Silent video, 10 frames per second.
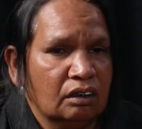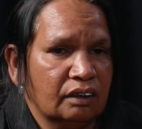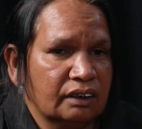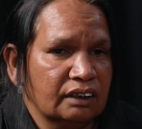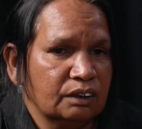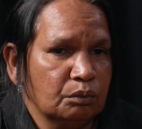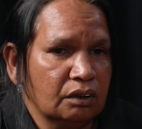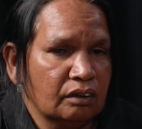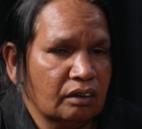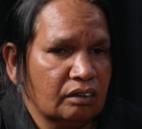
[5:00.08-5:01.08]
I guess one
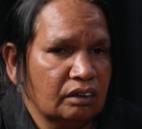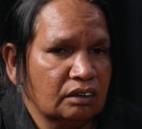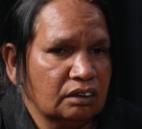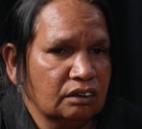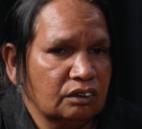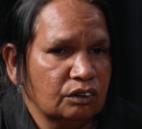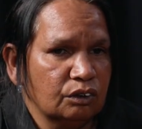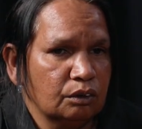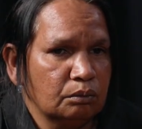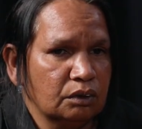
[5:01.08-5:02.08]
of the things in
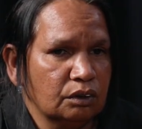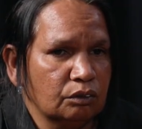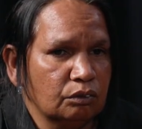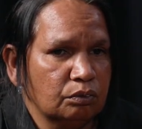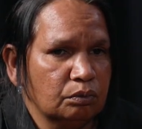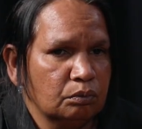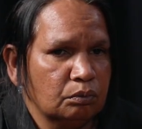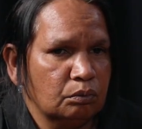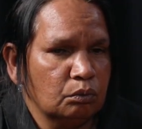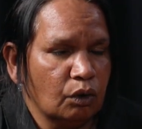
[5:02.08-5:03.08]
terms of
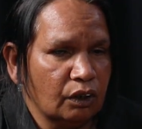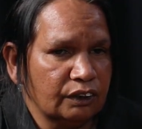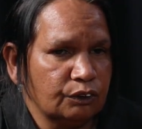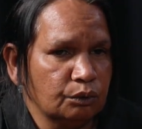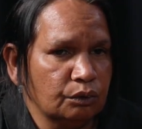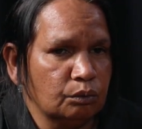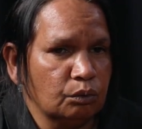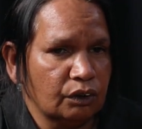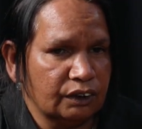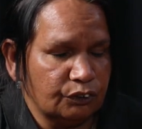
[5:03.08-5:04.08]
why I do it and
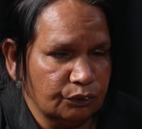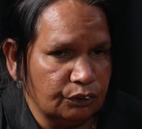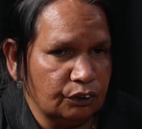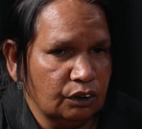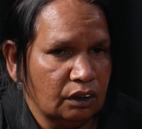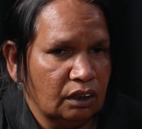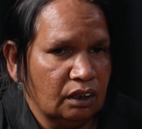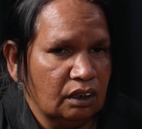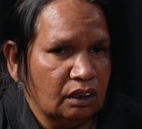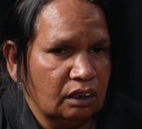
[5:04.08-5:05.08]
what I do,
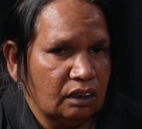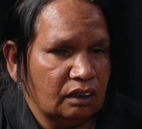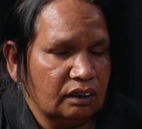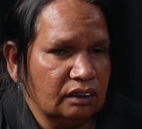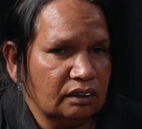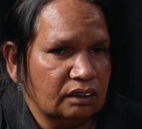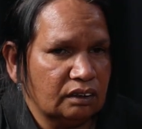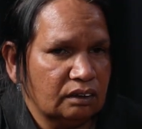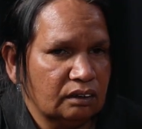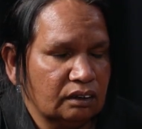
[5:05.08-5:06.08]

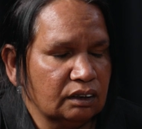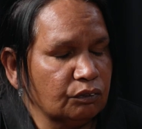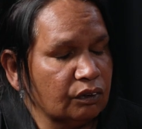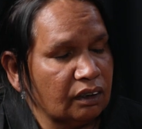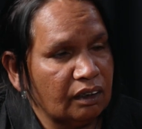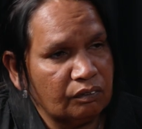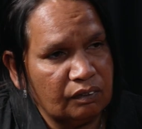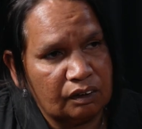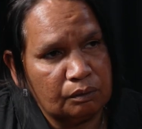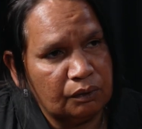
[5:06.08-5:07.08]
it's for the love of
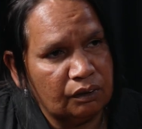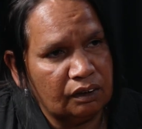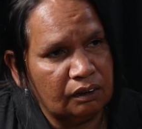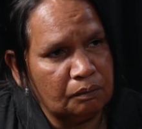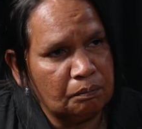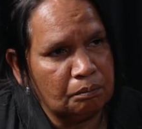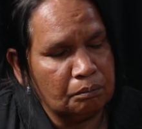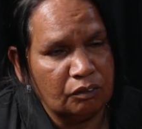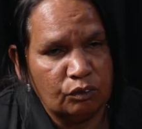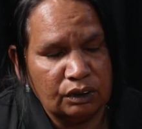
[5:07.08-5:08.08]
our community.
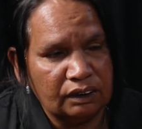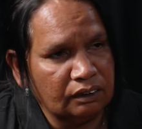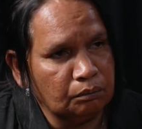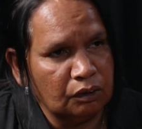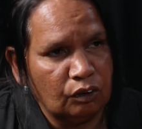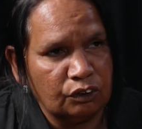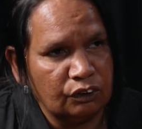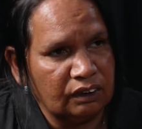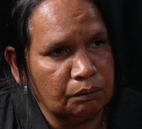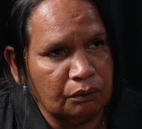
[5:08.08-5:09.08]
My voice doesn't belong to
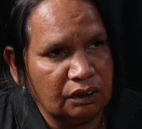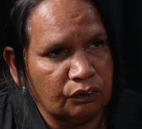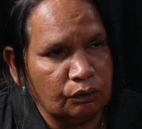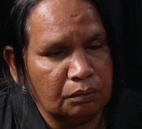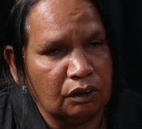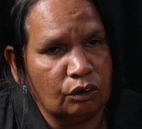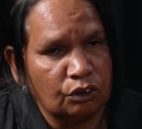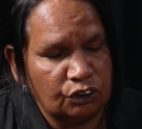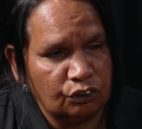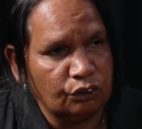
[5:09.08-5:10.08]
the oppressor, it
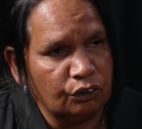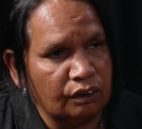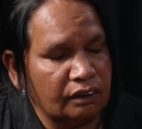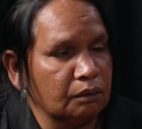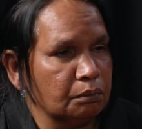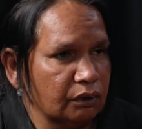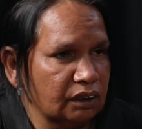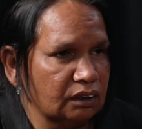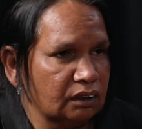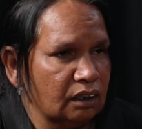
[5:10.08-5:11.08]
belongs to the
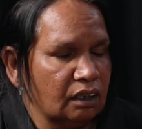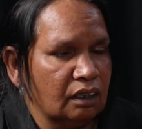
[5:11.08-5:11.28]
oppressed.